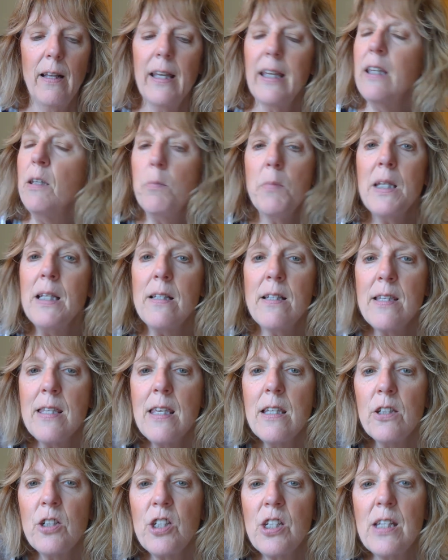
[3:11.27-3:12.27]
it means
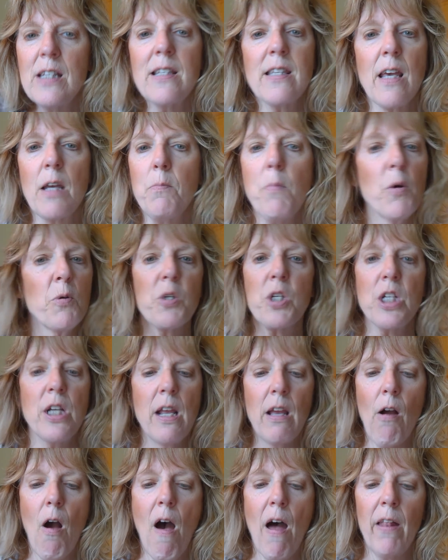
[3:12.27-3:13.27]
this," she said,
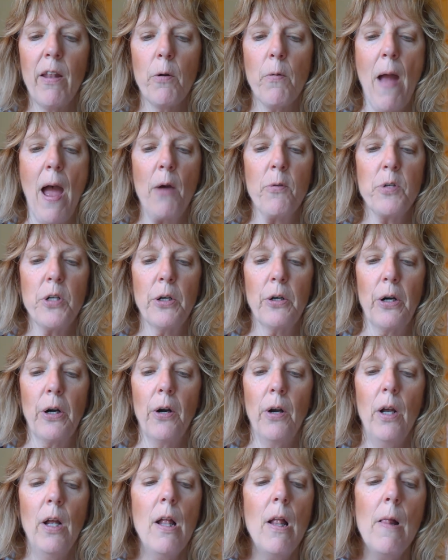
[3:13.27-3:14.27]
motioning all around
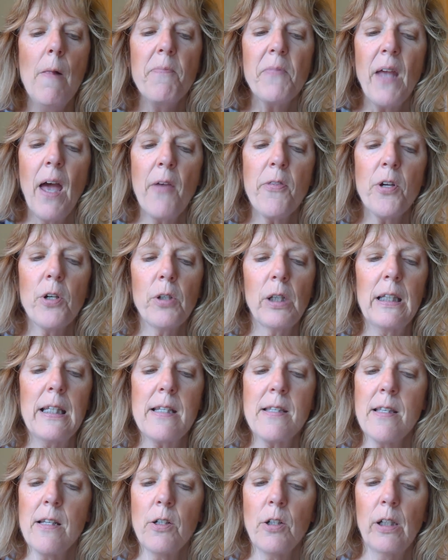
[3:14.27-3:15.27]
her. Heather
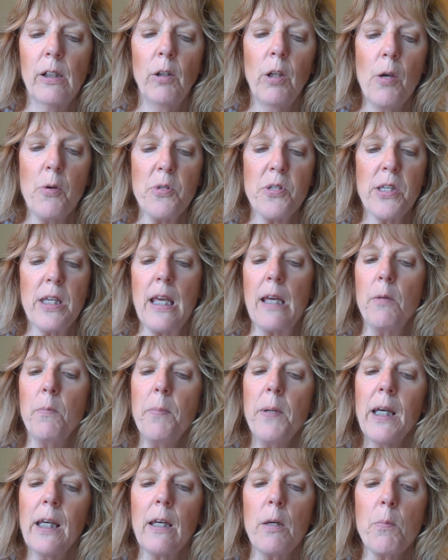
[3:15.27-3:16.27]
listened closely, and
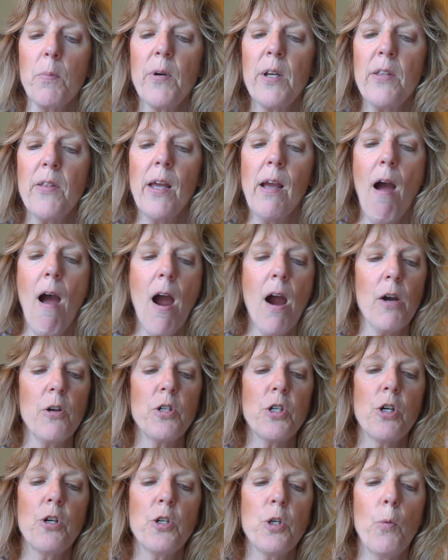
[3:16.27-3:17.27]
Pickett, breathing hard,
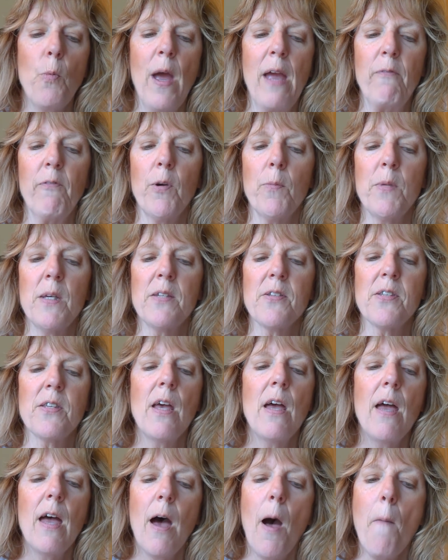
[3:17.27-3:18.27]
turned away from his
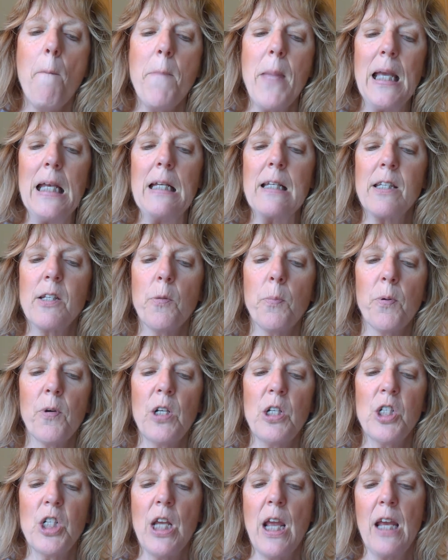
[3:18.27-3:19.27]
amazed
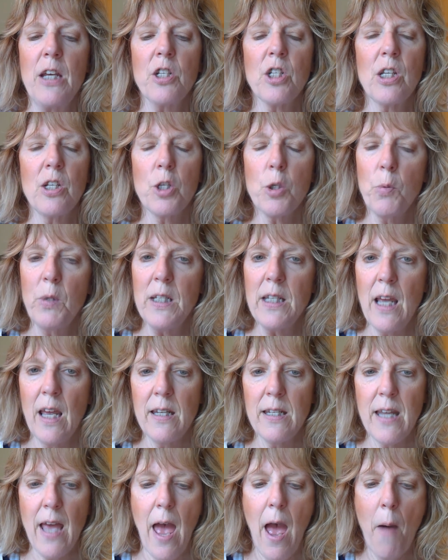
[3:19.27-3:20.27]
appreciation to
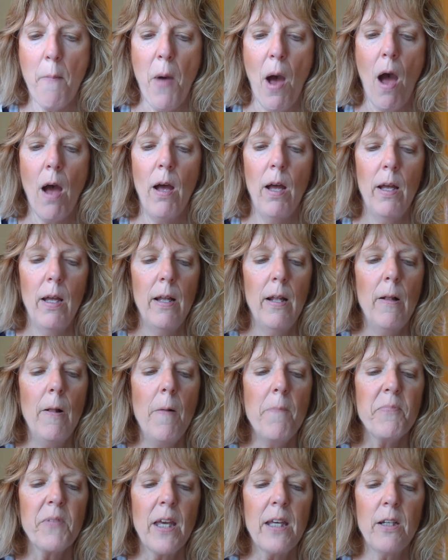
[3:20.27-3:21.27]
attend to Emma.
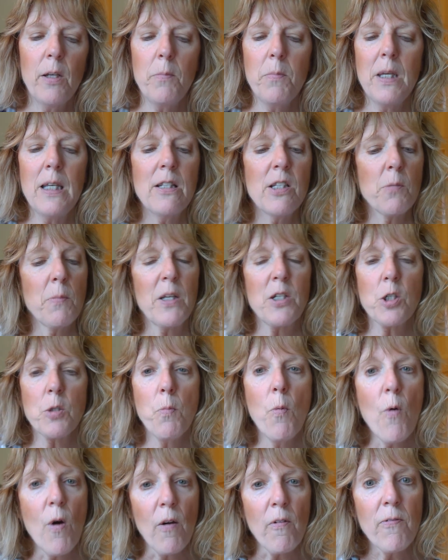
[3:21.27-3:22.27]
"And it means much
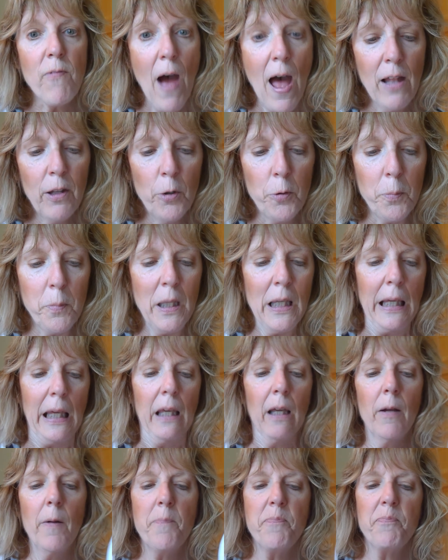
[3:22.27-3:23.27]
more. Follow me."